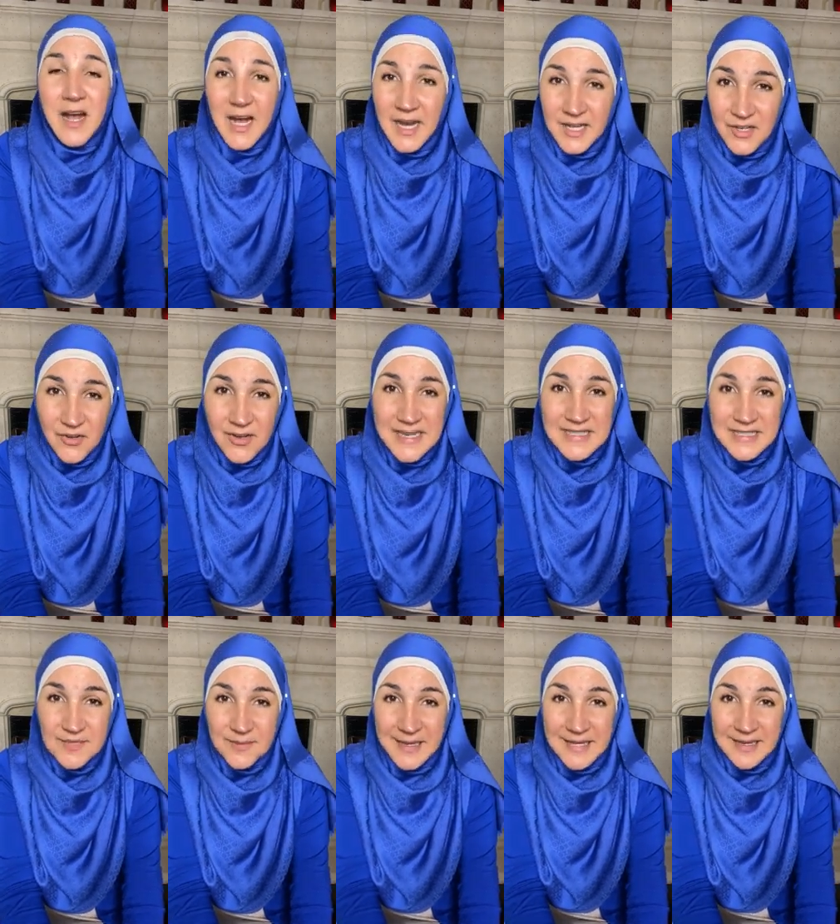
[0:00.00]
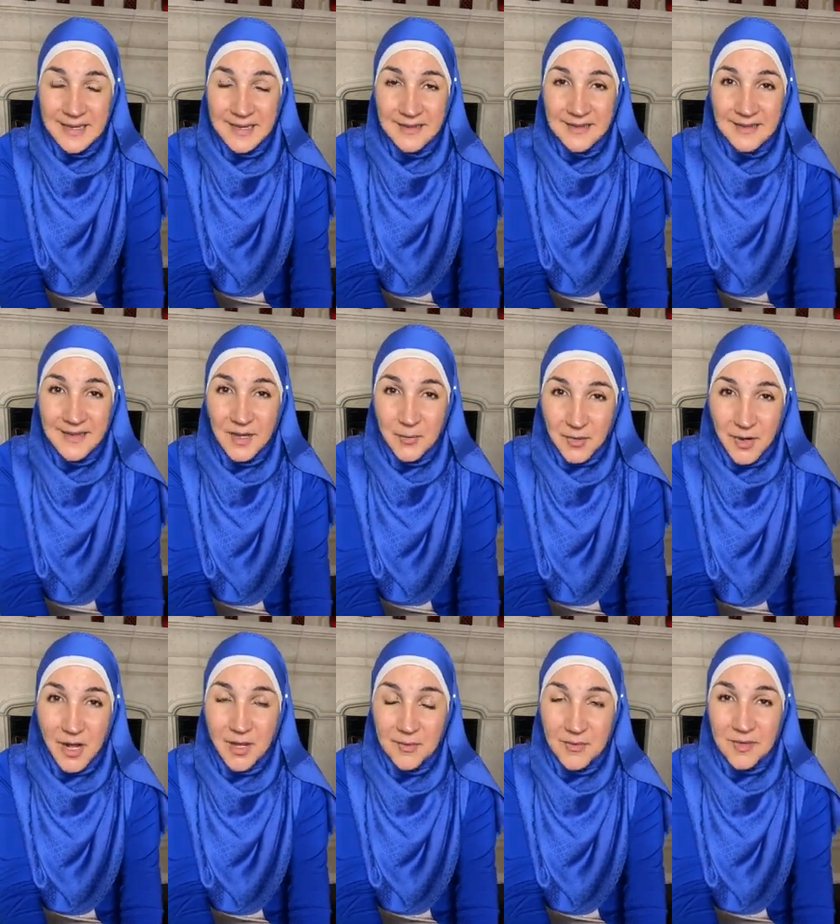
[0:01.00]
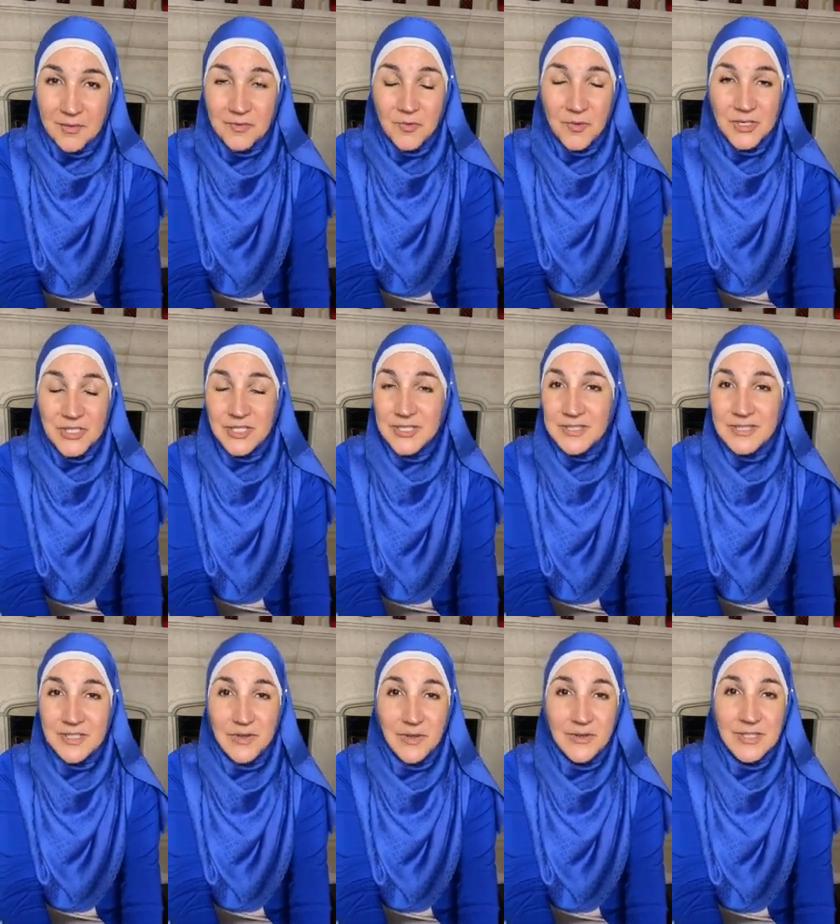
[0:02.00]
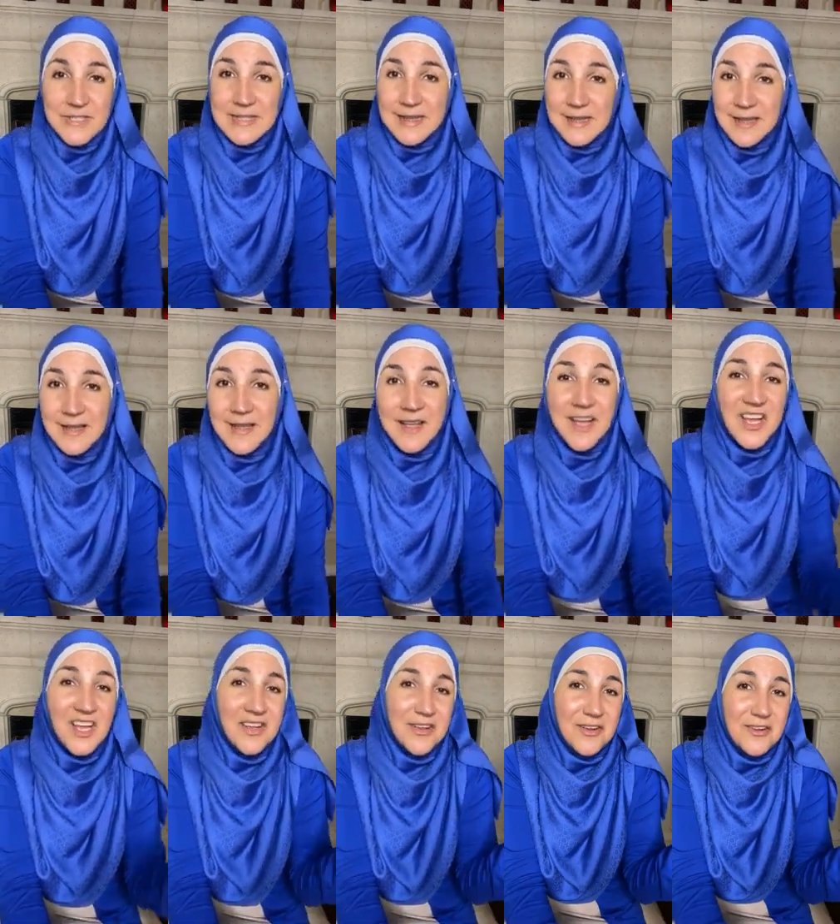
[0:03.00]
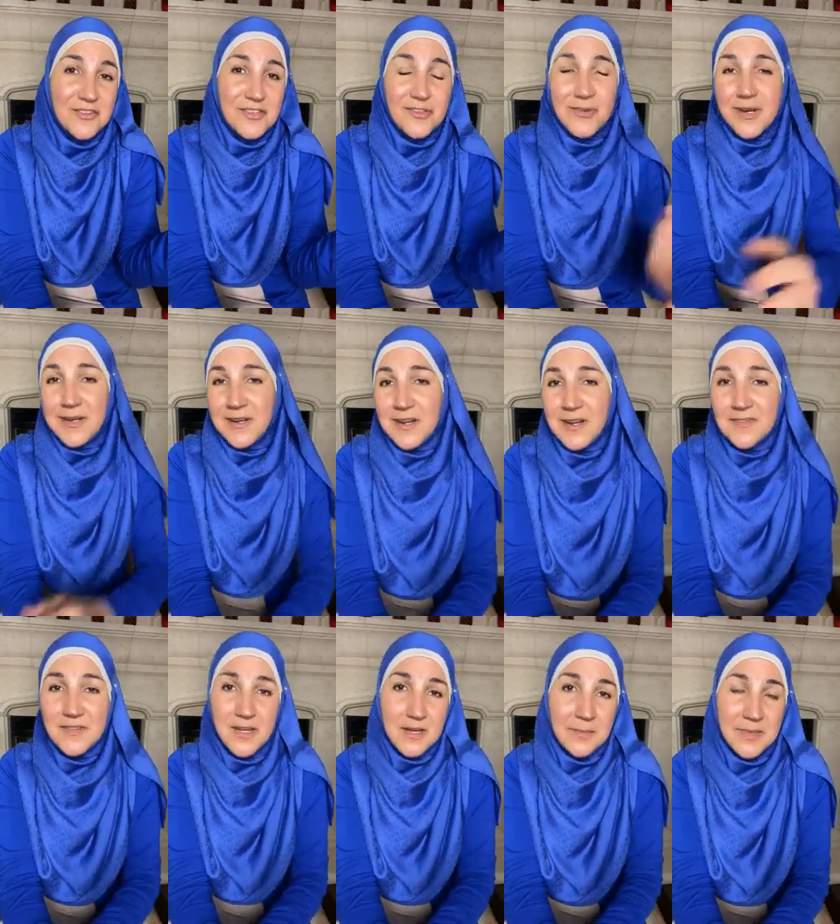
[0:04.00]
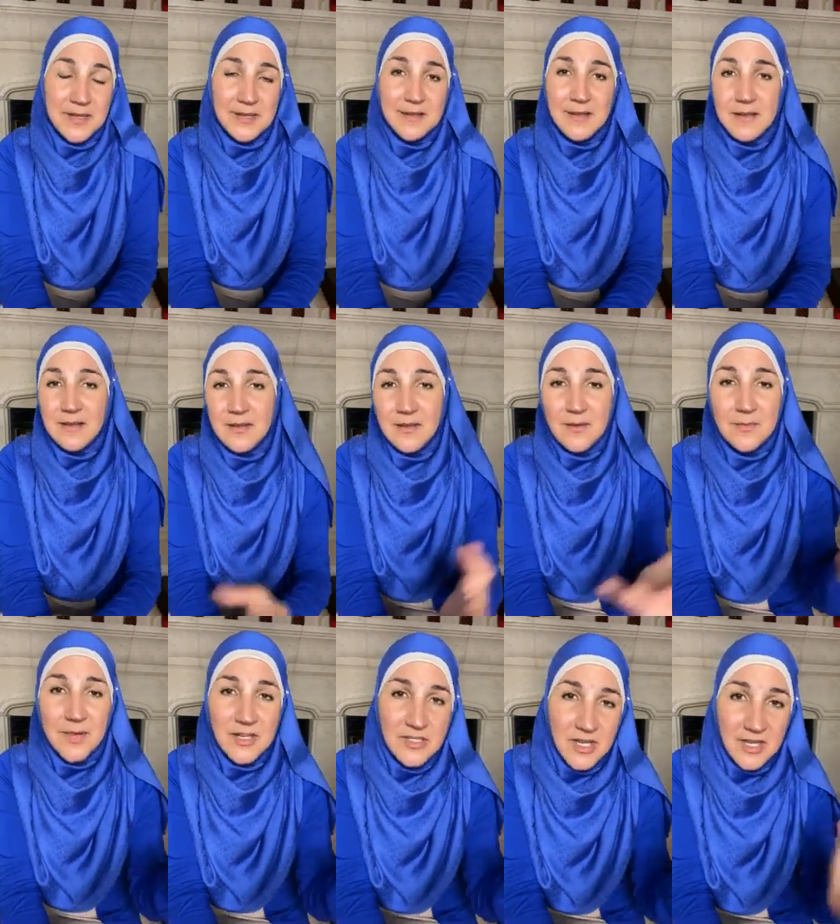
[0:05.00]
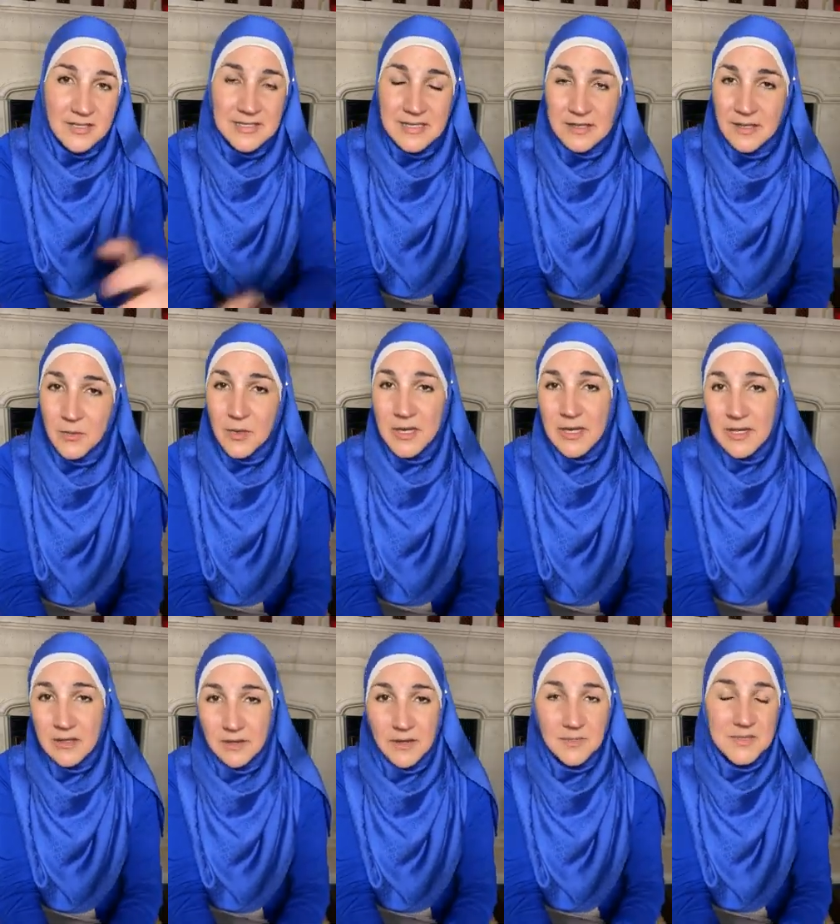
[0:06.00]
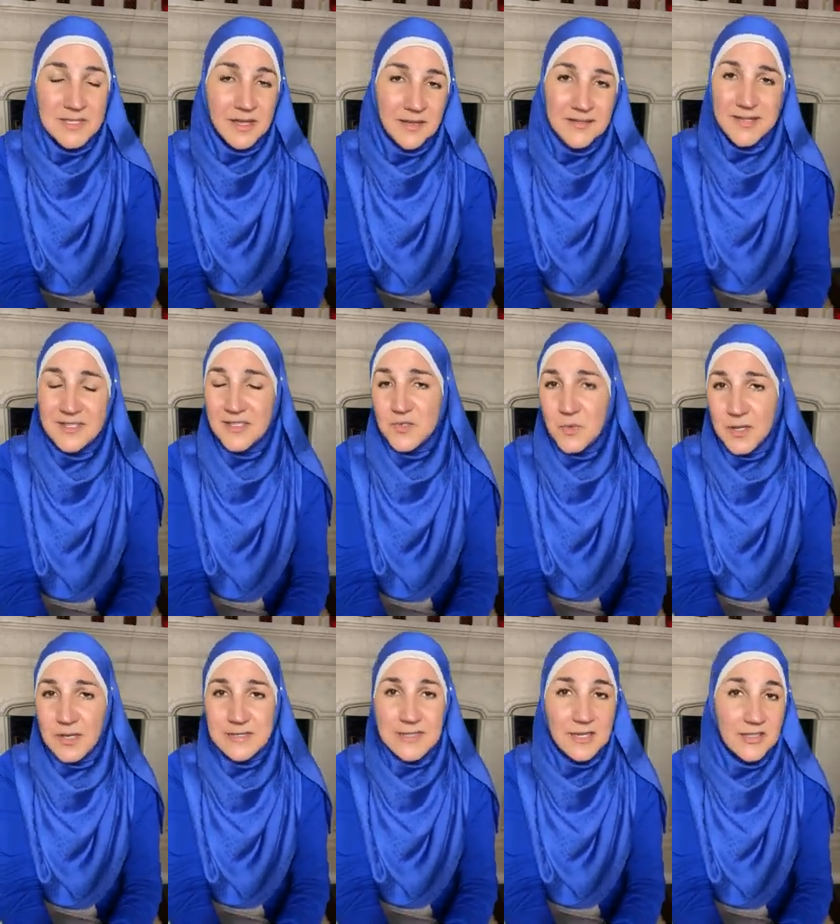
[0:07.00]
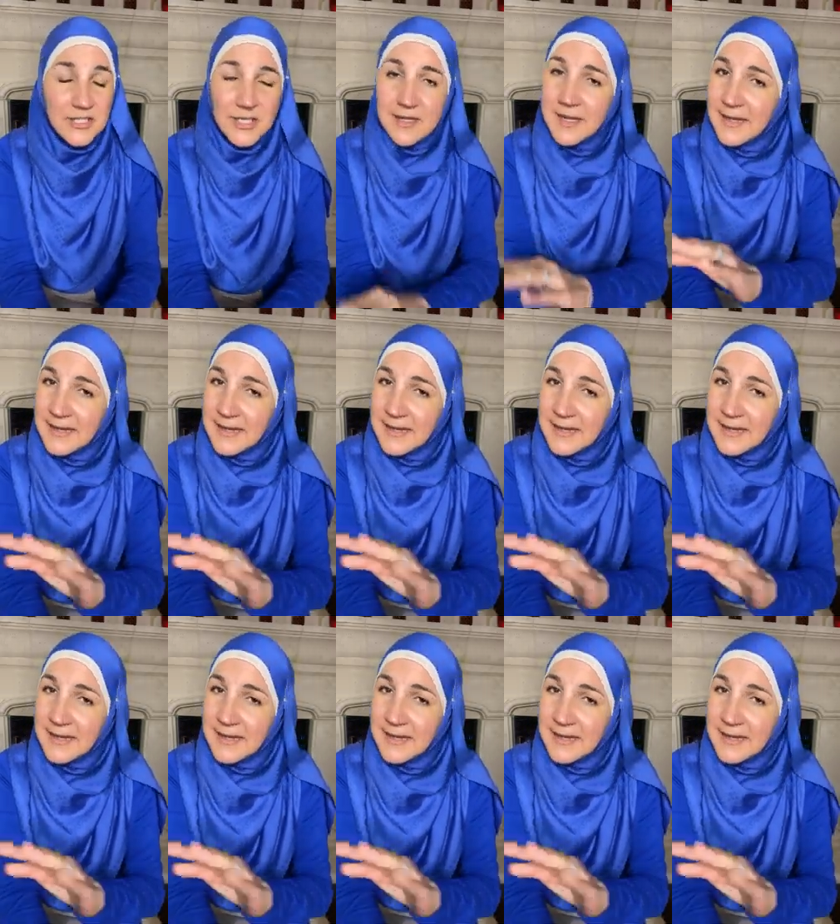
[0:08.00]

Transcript: underestimating a problem, which is, just thinking, you shrug it off, not a big deal. Oh, my child said they want to kill themselves. They just want attention.